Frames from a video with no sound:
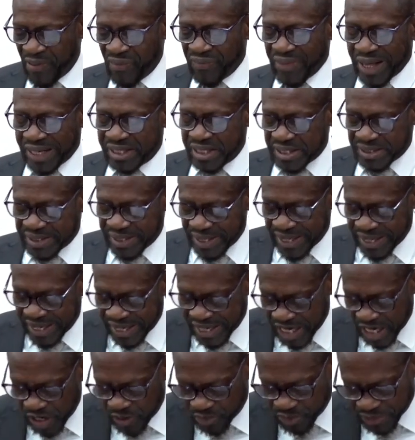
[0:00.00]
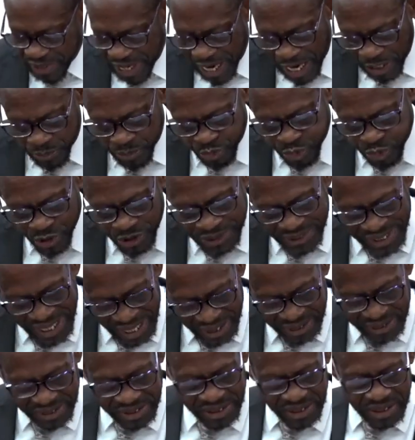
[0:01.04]
that is aimed at
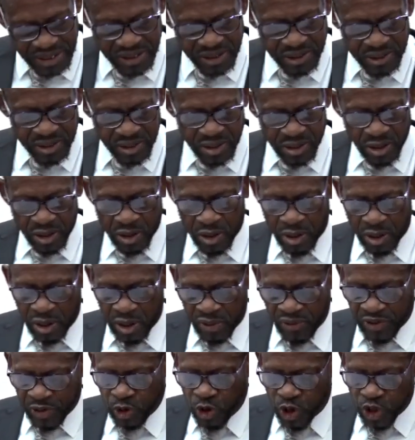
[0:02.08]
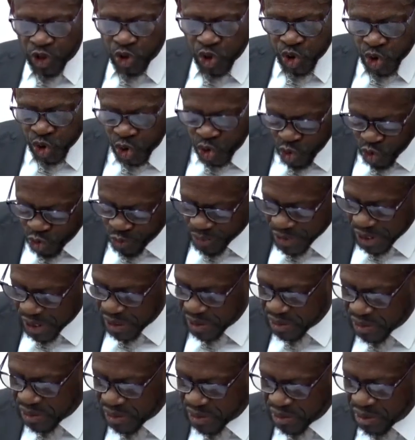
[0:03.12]
protecting the
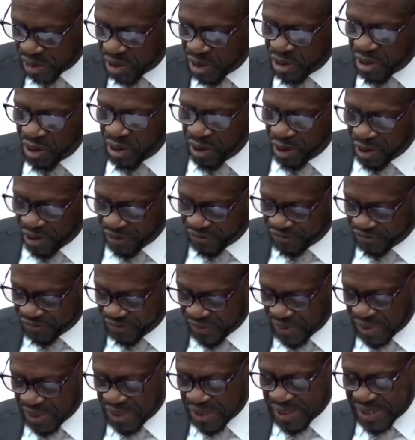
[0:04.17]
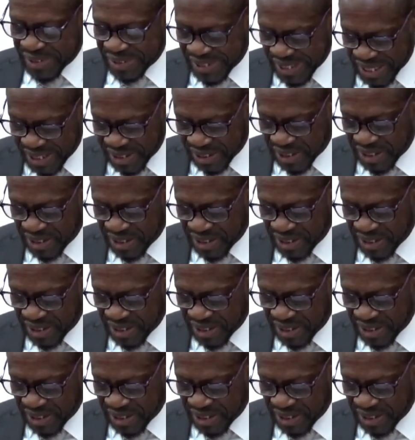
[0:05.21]
consumers of St.